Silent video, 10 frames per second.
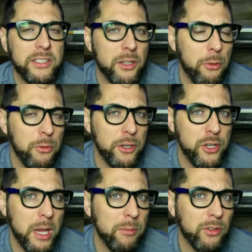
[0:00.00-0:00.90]
But is it through
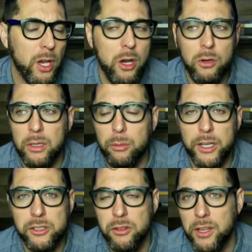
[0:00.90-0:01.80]
the James Cone
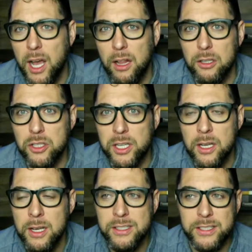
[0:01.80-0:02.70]
liberation
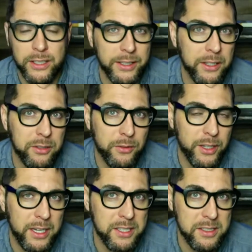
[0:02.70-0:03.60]
theology silliness
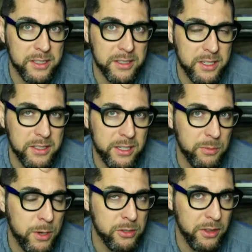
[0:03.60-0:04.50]
of the 1960s
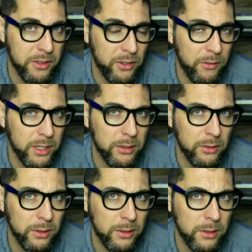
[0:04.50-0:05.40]
and especially the
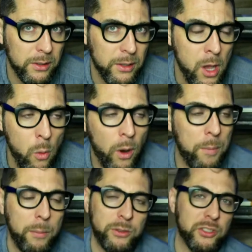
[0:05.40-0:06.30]
70s?
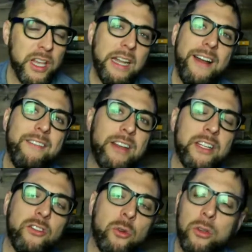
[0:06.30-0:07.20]
Where people just kind of have
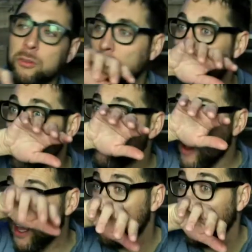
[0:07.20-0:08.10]
any sort of
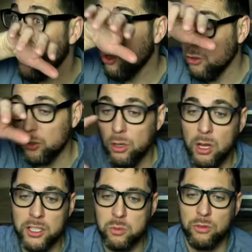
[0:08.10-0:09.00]
faith at all so
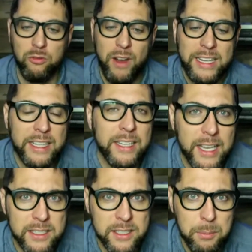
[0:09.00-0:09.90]
long as we're fighting
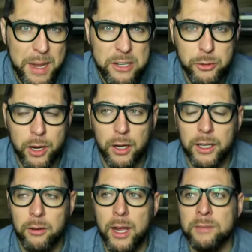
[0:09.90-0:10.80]
against the
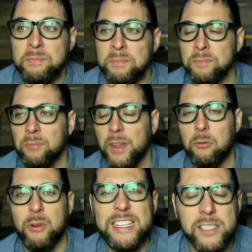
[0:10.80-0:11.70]
patriarchy, right?
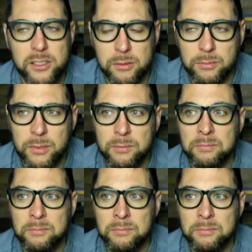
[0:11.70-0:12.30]
And racism.